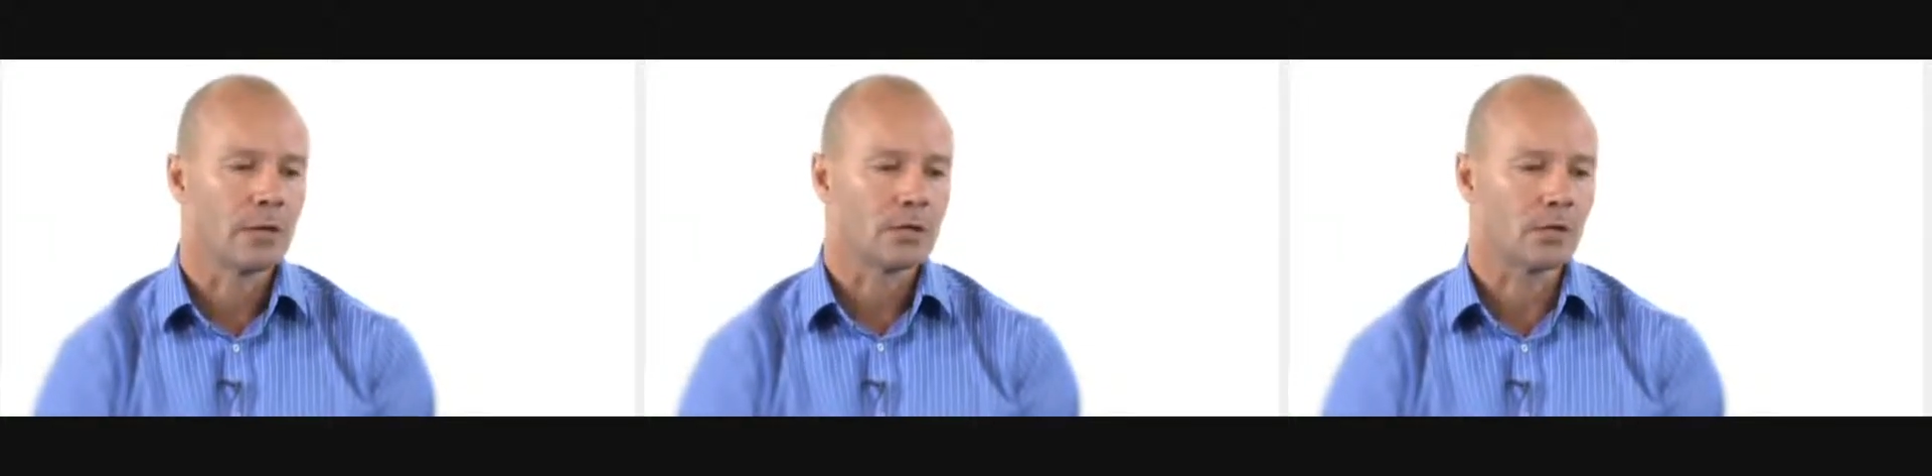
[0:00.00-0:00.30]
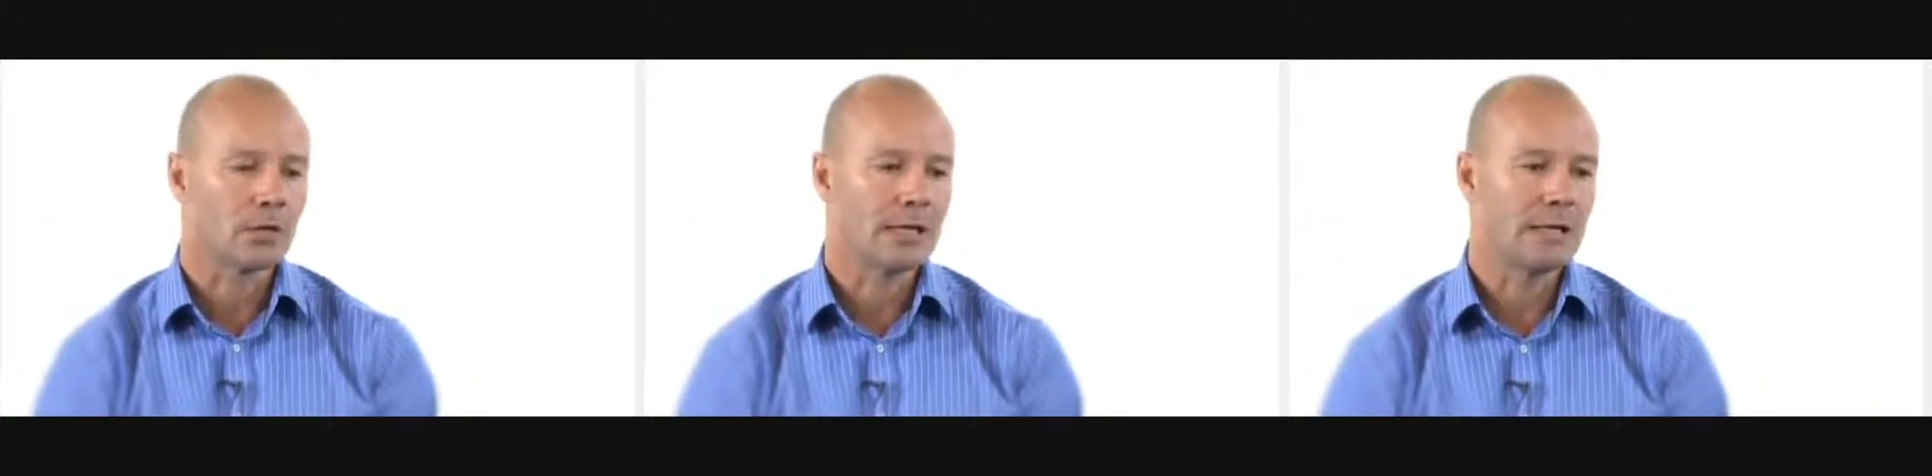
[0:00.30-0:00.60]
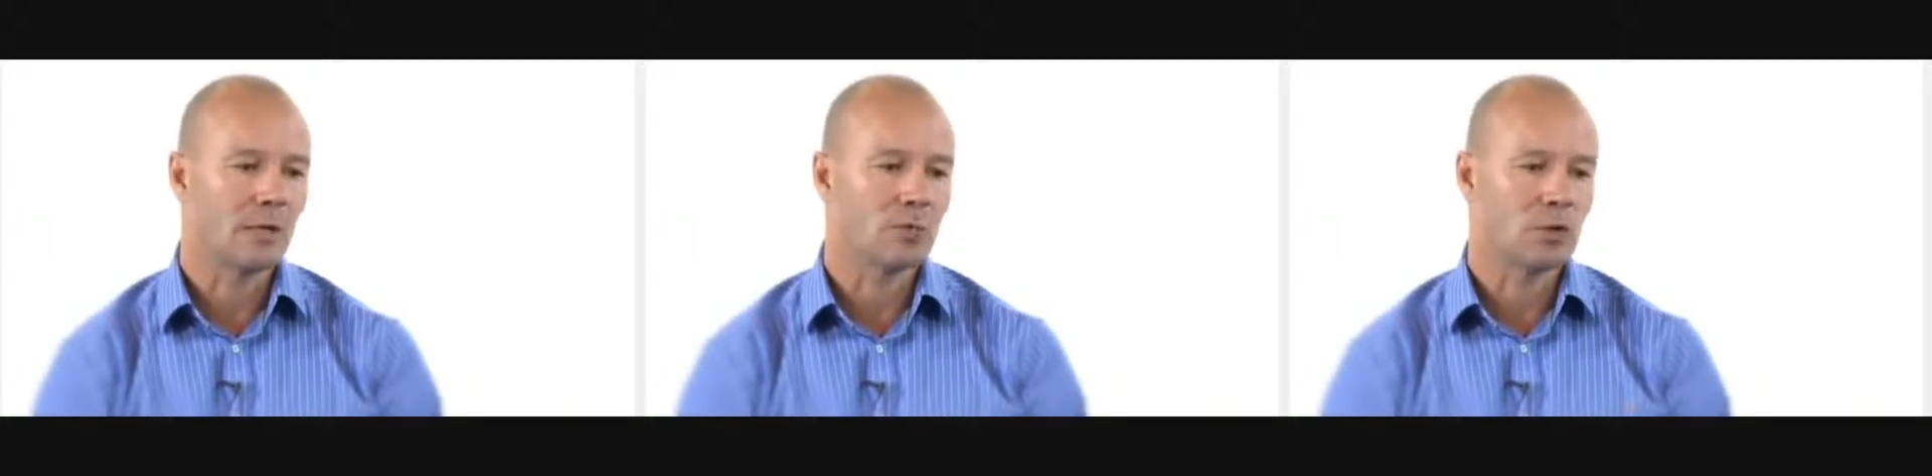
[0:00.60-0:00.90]
So
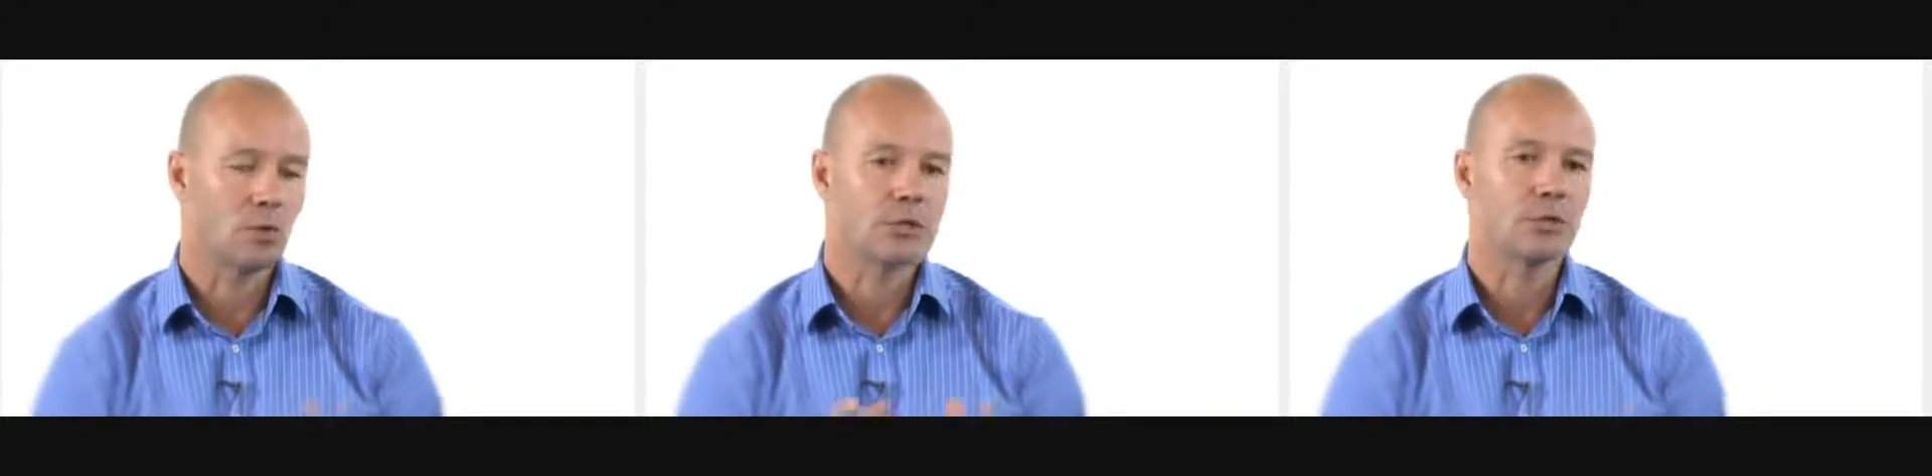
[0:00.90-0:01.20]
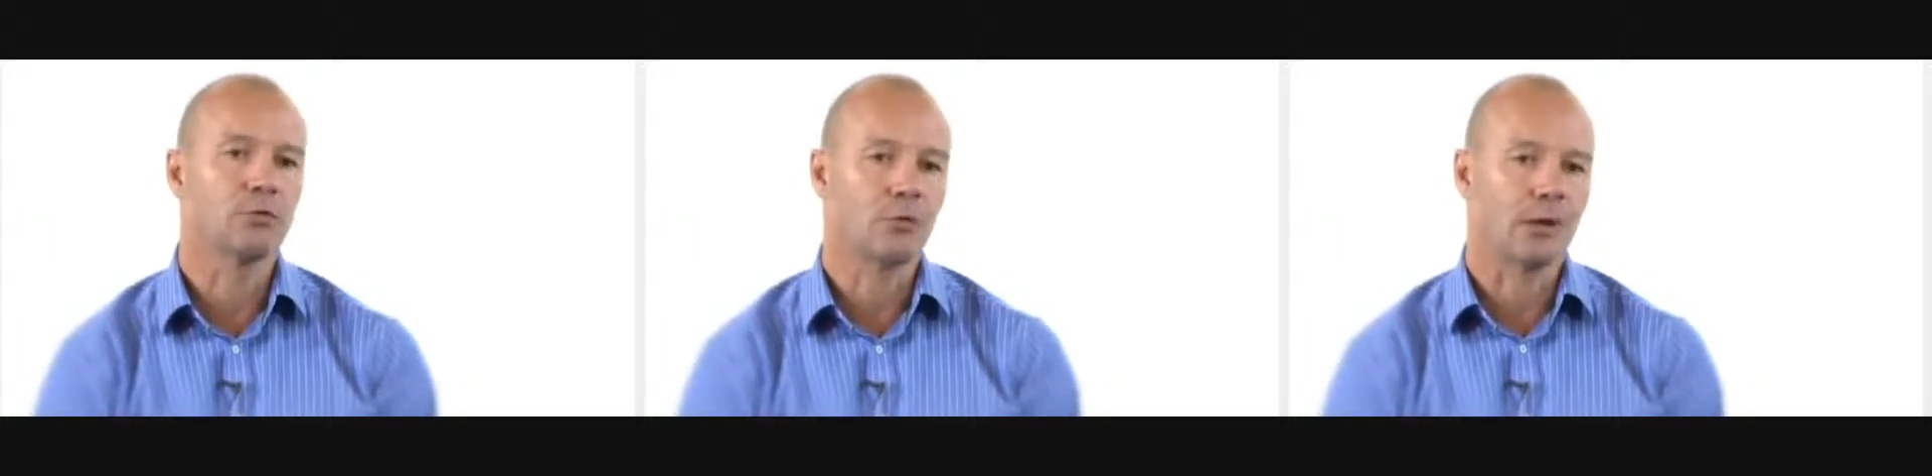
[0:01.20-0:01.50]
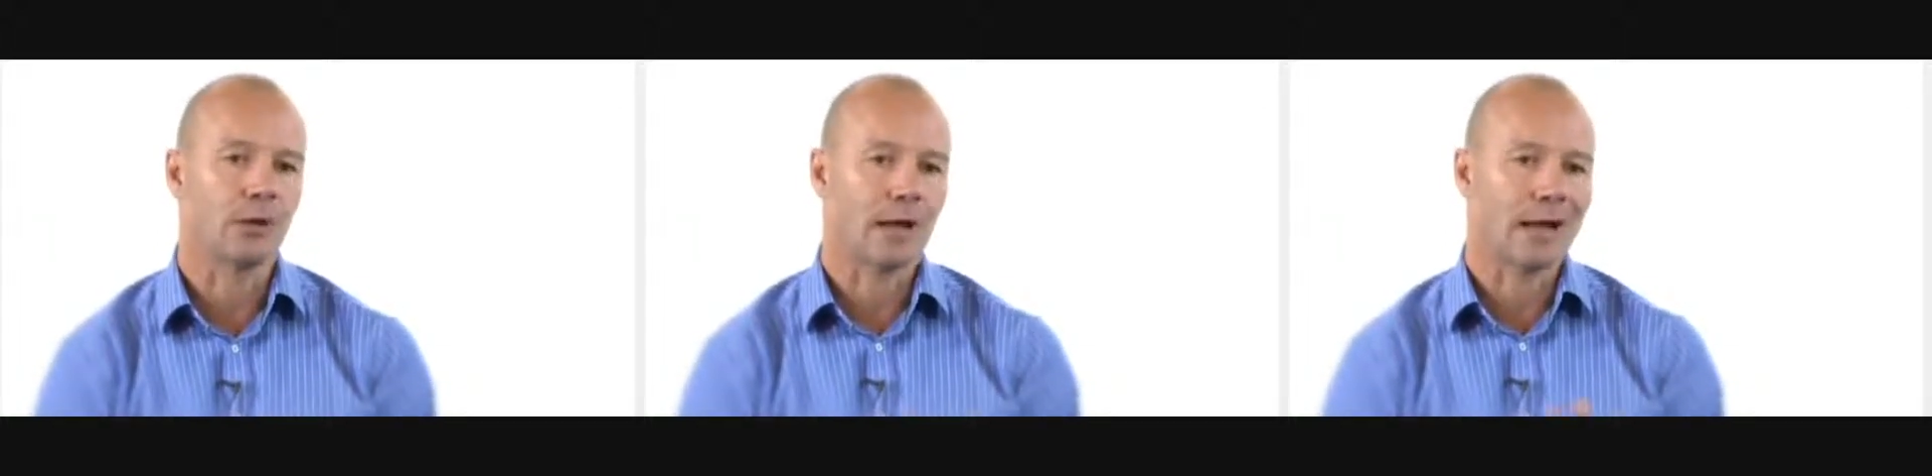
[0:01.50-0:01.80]
clearly it was critical for
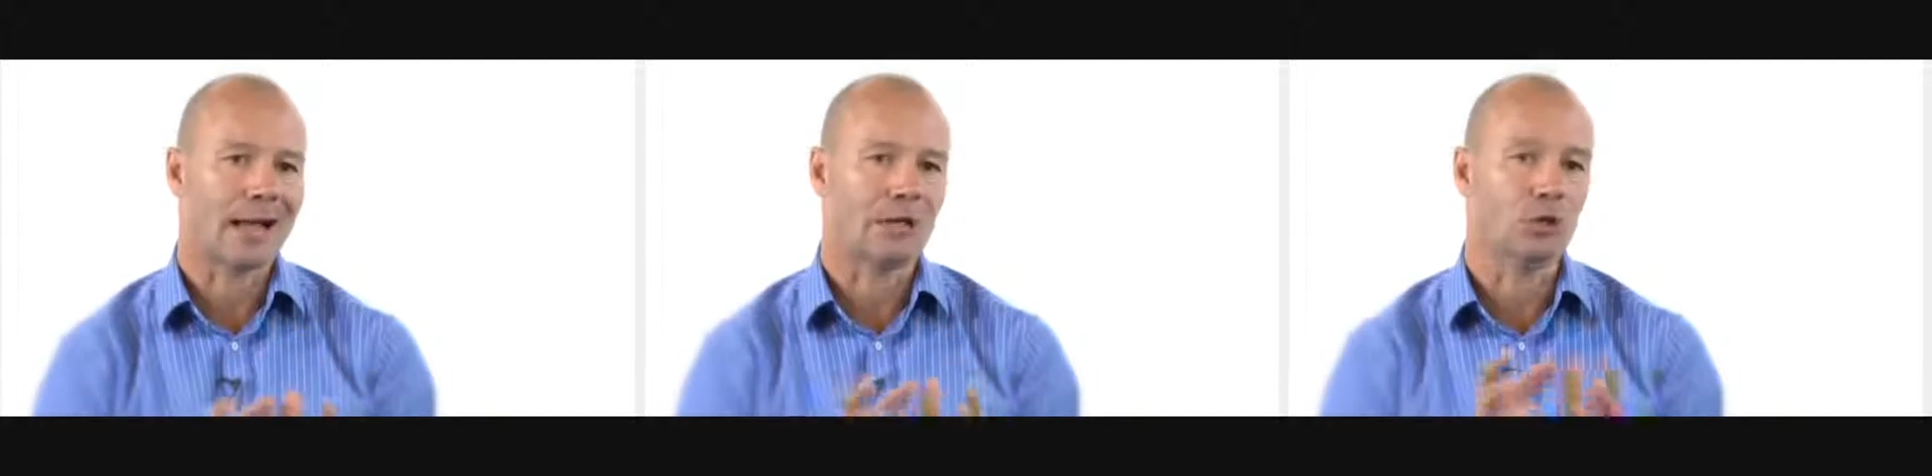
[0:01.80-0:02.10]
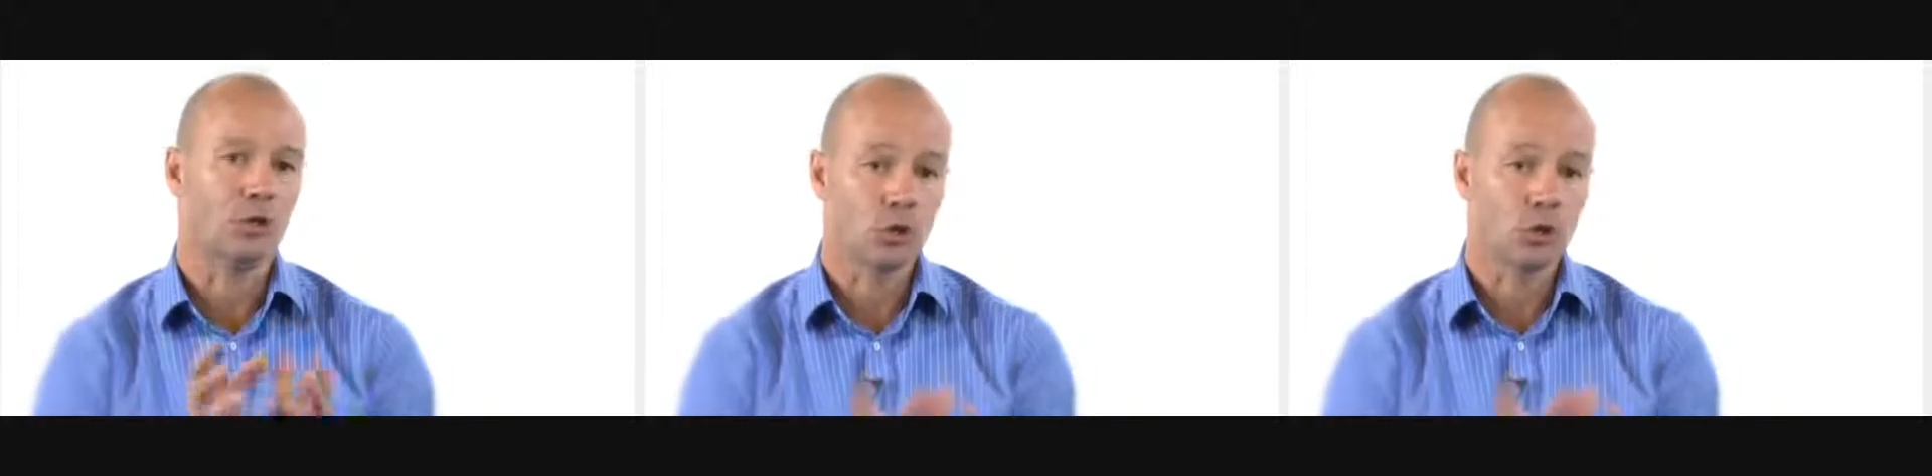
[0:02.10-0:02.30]
me that I had